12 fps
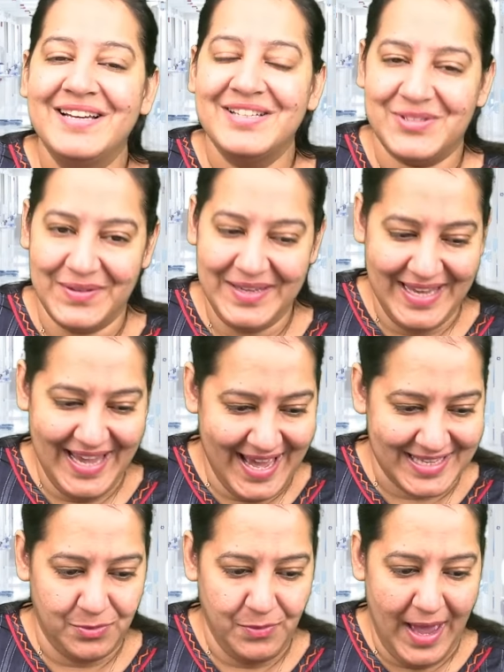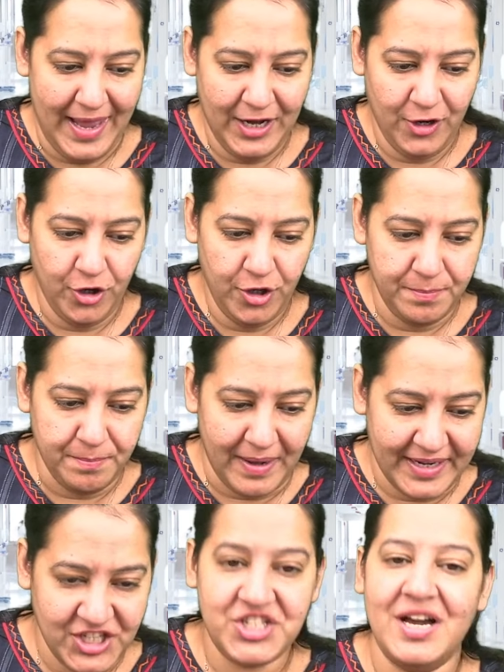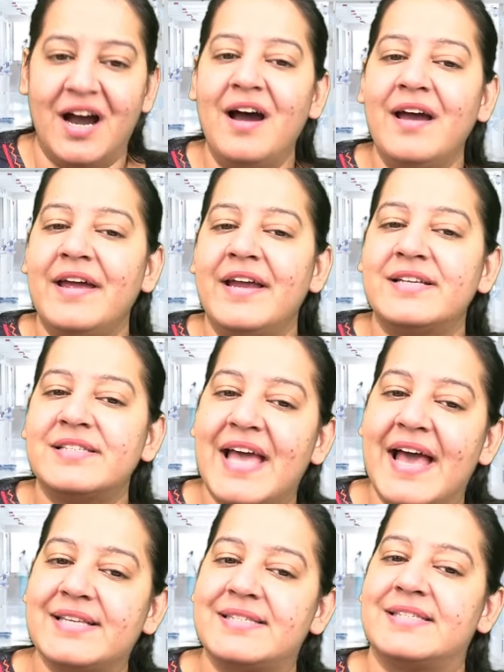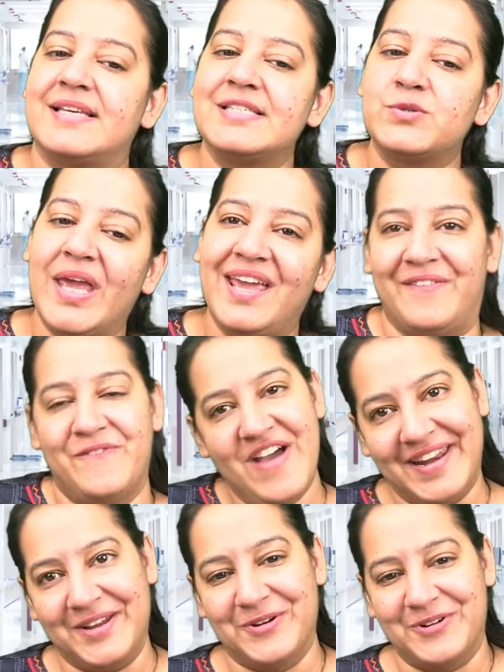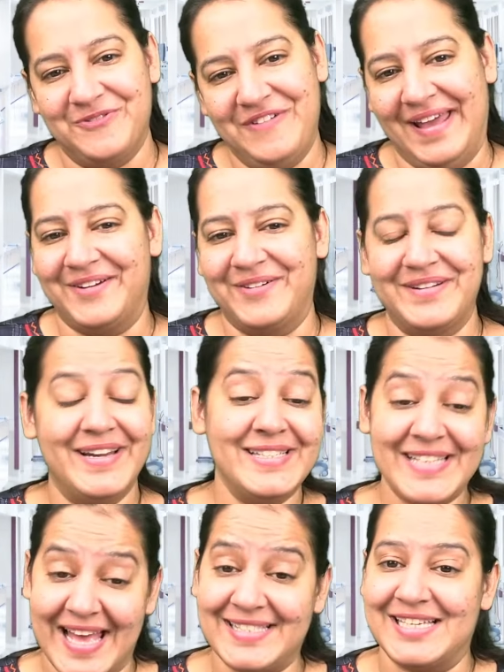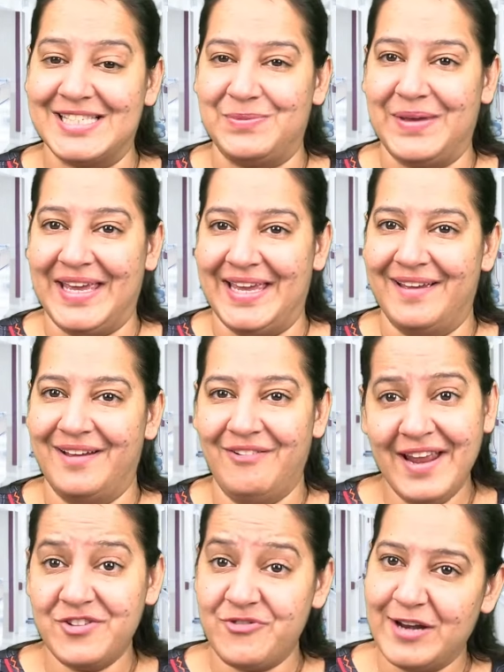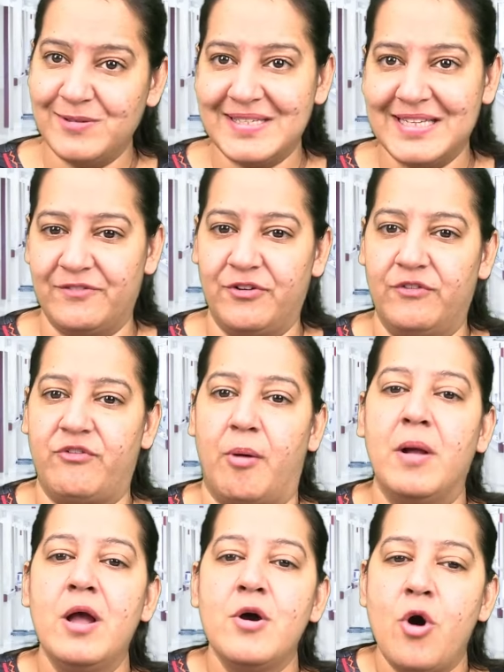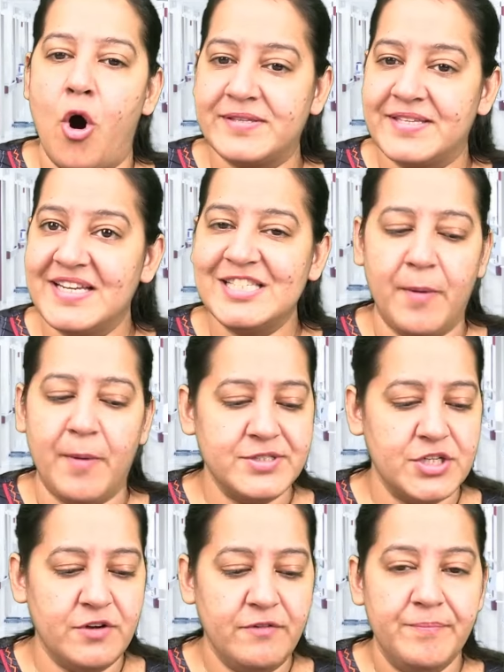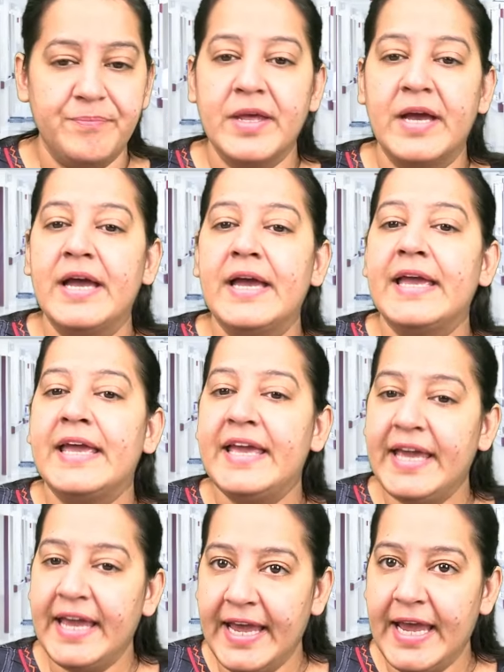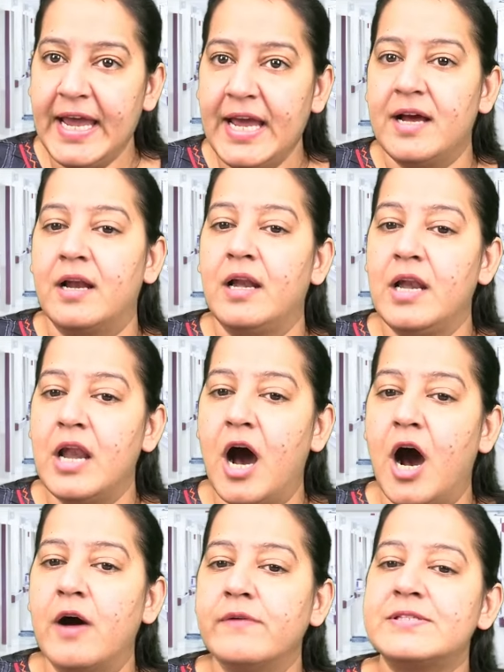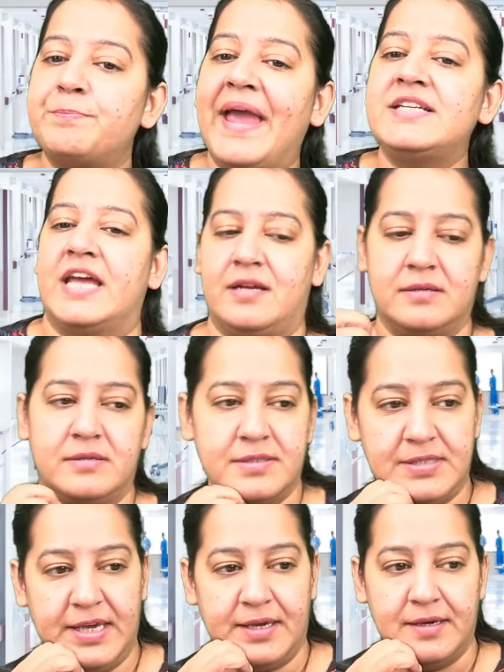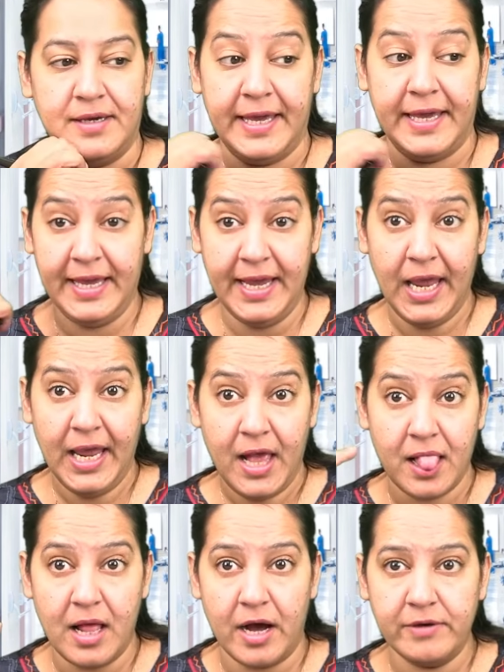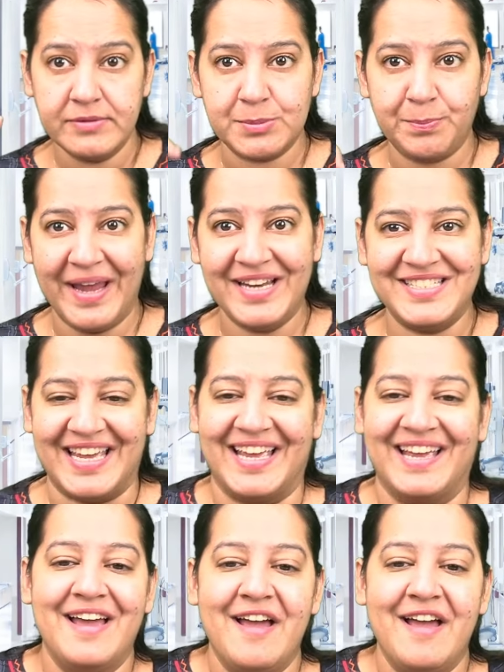So yes, very good. Manisha, it's SSVE. Very good. It's SSVE. Right? Try to see the full form. Oxidase positive. He loves painting. See, he loves painting.